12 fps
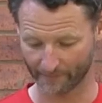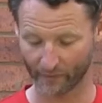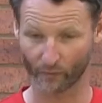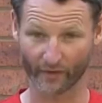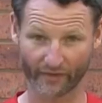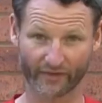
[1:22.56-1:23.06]

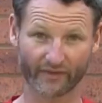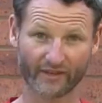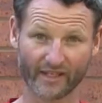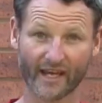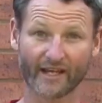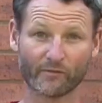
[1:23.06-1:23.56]
with
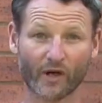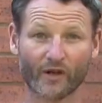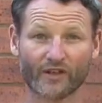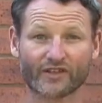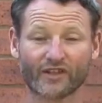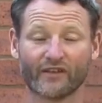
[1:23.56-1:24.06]
the added
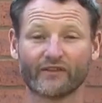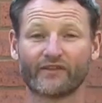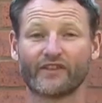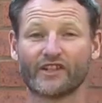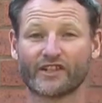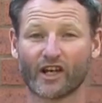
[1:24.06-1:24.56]
bonus of
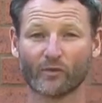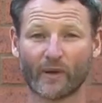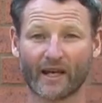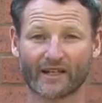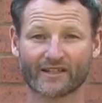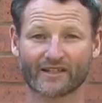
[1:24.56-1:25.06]
the gel
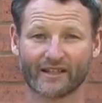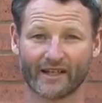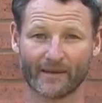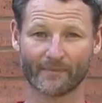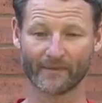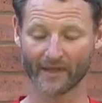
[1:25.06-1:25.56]
packs,
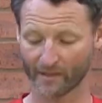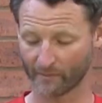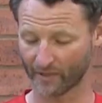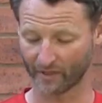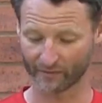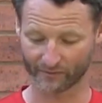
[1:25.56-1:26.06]

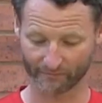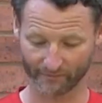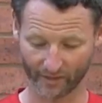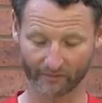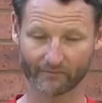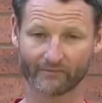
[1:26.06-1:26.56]
but I've
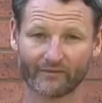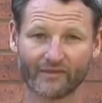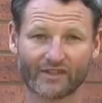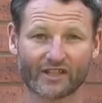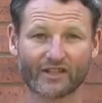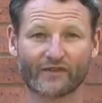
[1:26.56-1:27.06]

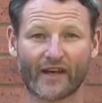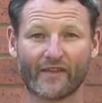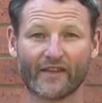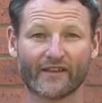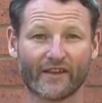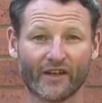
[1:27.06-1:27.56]
since
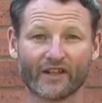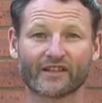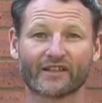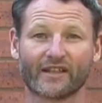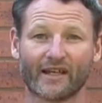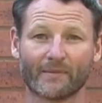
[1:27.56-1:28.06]
found that they're not.